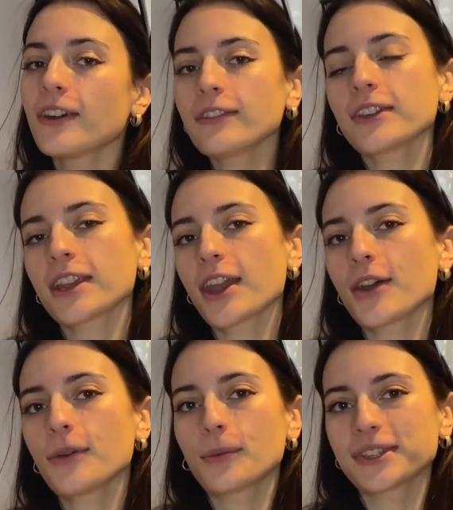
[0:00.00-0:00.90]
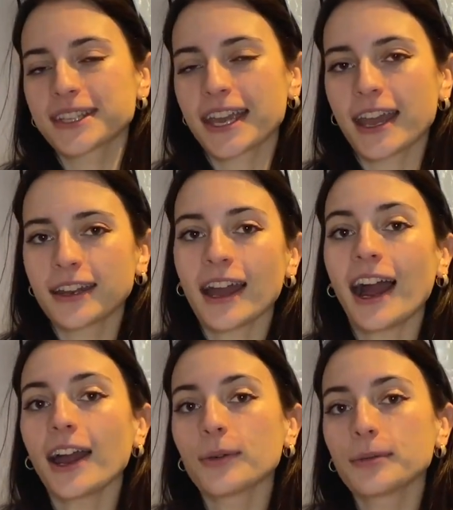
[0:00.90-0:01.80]
fun video. Once again,
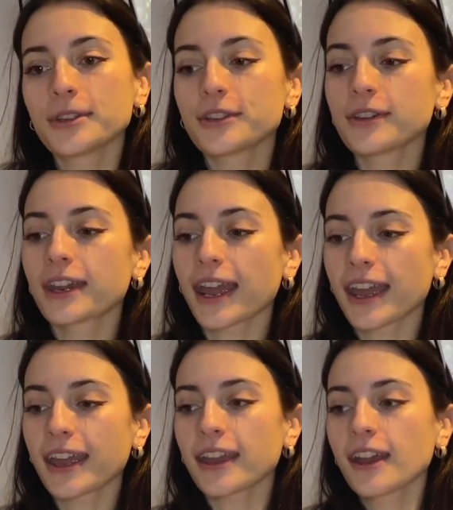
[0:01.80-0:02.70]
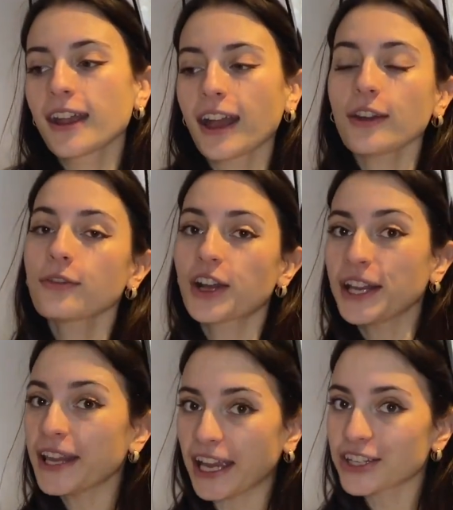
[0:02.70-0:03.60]
I will be doing a kind of
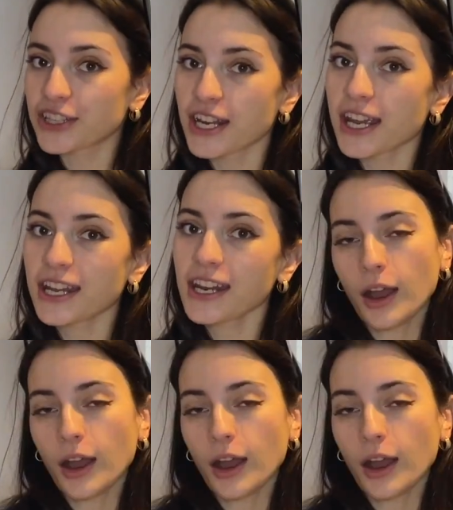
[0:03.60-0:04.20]
collection.